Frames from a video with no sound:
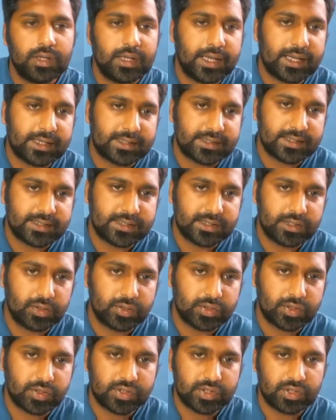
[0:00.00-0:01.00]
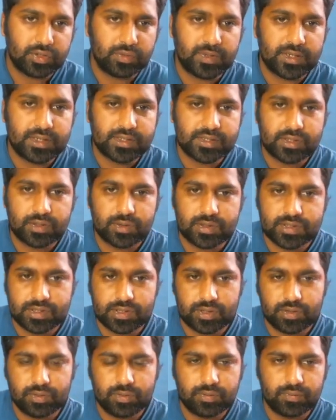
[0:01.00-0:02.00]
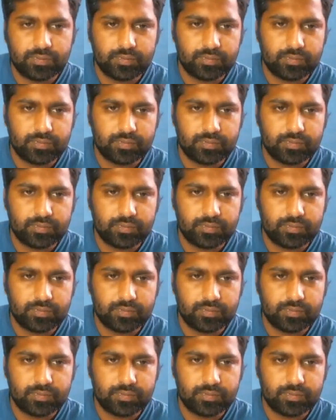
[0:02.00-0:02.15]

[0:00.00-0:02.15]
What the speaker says: X is 0, so 0 minus 0 is 0.